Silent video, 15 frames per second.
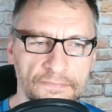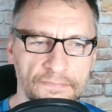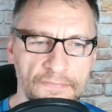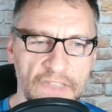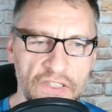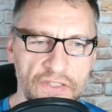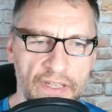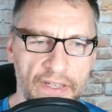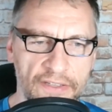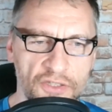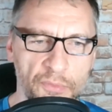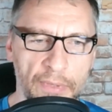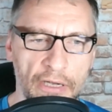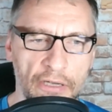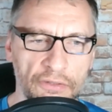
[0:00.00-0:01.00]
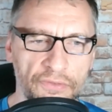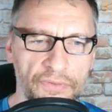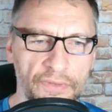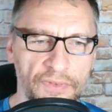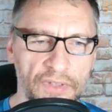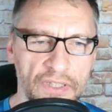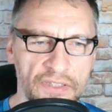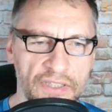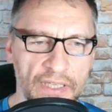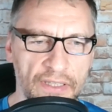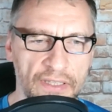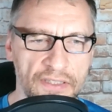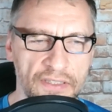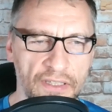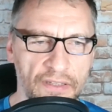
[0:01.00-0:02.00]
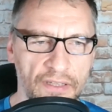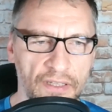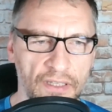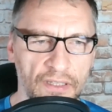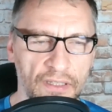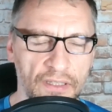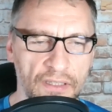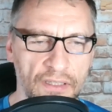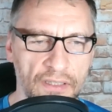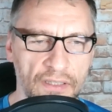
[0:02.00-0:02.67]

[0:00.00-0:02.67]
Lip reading: This takes about 15 seconds, I think.